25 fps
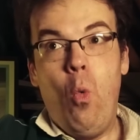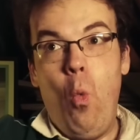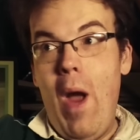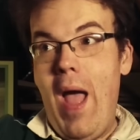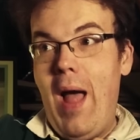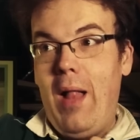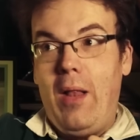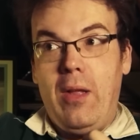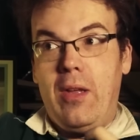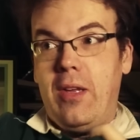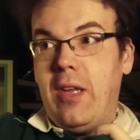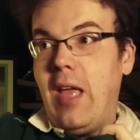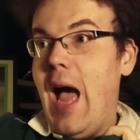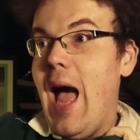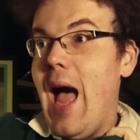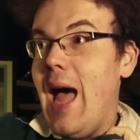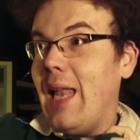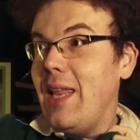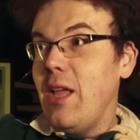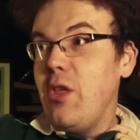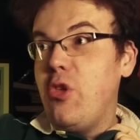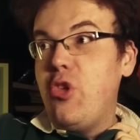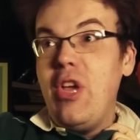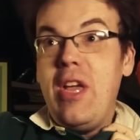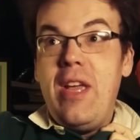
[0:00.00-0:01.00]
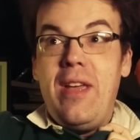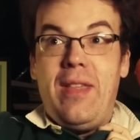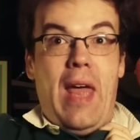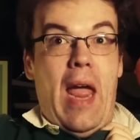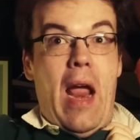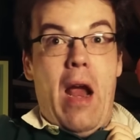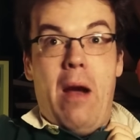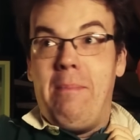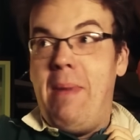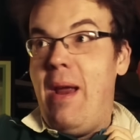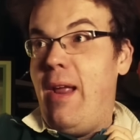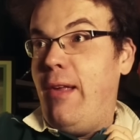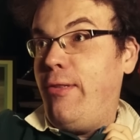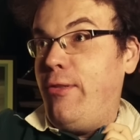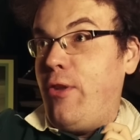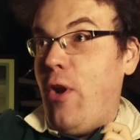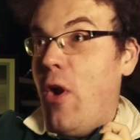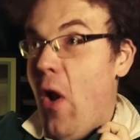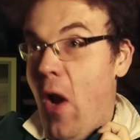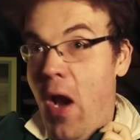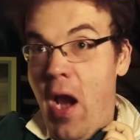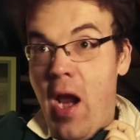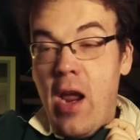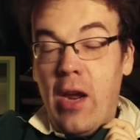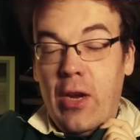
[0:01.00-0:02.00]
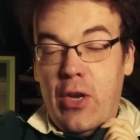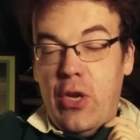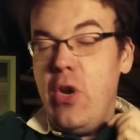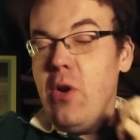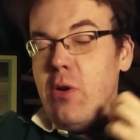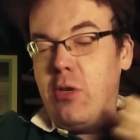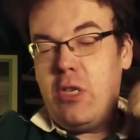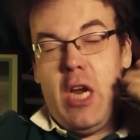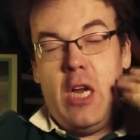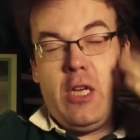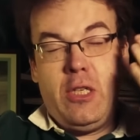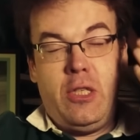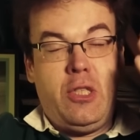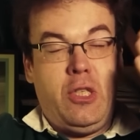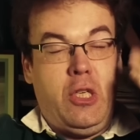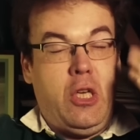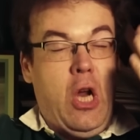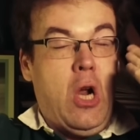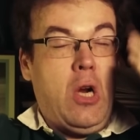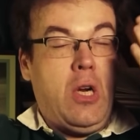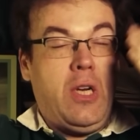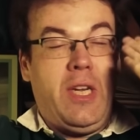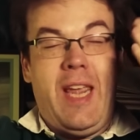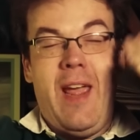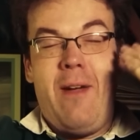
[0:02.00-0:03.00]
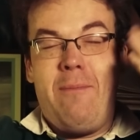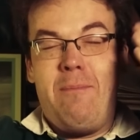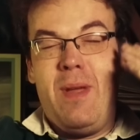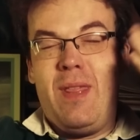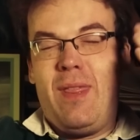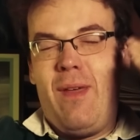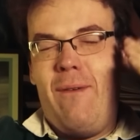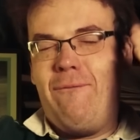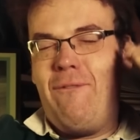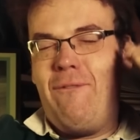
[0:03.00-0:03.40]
Well, golly gee there, mister. You don't give me the